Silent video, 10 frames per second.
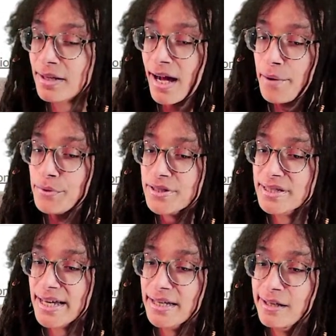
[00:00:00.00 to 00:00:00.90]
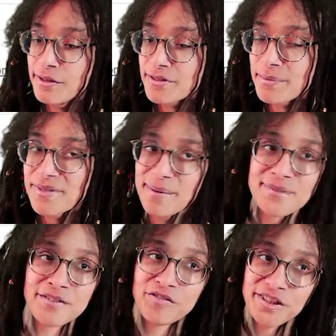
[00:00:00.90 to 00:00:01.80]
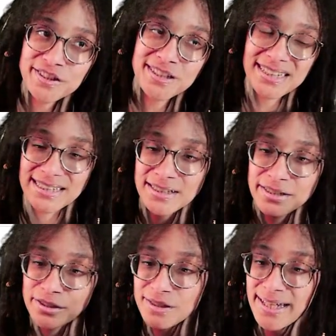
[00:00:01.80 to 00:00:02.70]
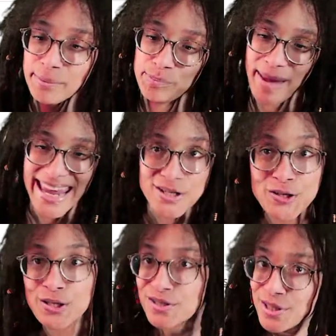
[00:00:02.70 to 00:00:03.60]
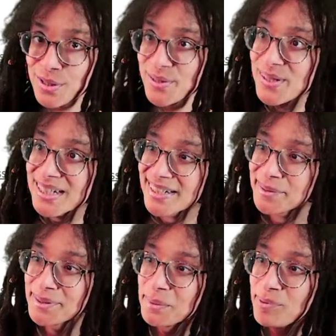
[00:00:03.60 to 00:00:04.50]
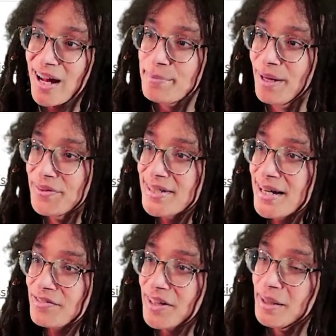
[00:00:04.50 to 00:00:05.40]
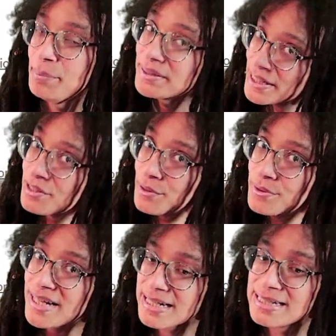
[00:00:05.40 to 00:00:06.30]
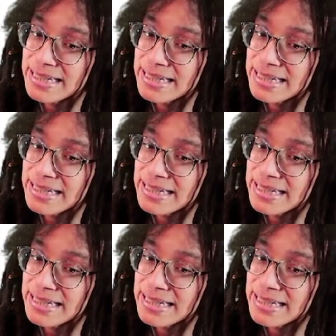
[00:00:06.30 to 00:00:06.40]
I will say, you know, sometimes I feel like a little like pandered to with the Pride Month stuff, but they do tend to